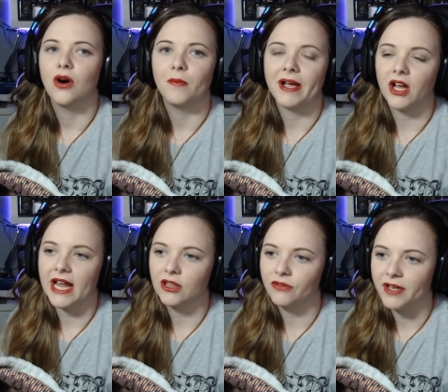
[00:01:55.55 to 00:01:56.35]
Oh my god,
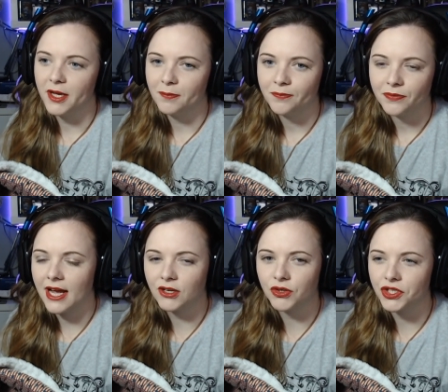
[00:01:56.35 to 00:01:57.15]
I love him.
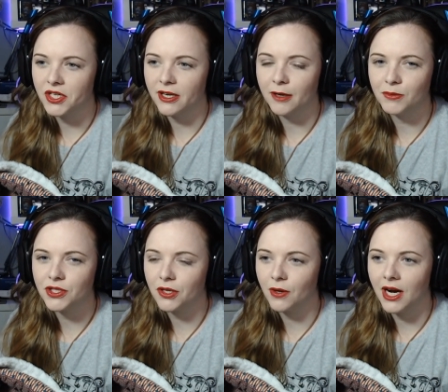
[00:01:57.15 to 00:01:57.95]
I crushed on him
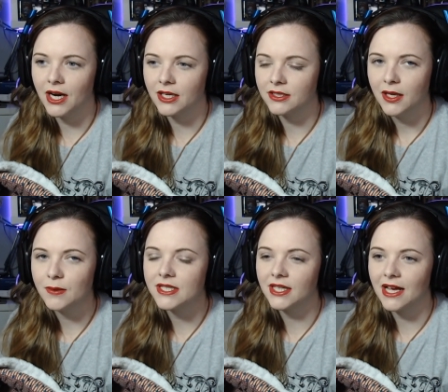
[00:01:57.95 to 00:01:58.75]
so hard. He
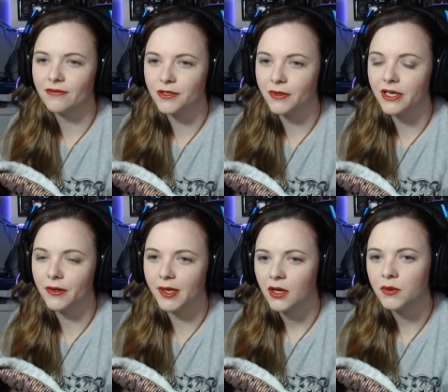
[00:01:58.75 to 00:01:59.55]
was in Life as We Know
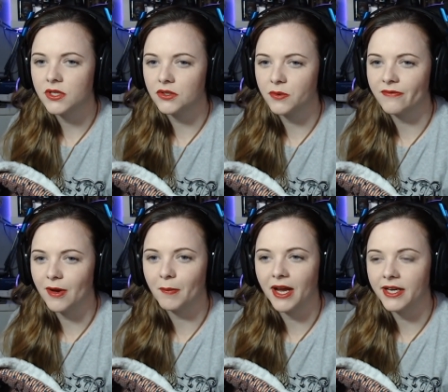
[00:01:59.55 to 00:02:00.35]
It. He was also in
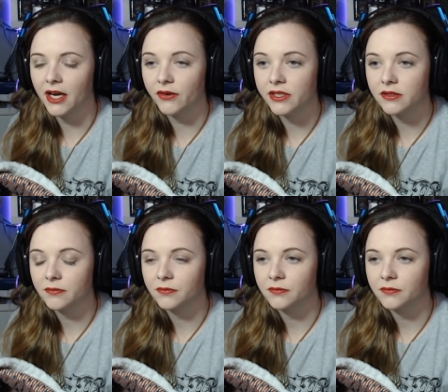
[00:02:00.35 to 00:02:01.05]
Vampire Diaries.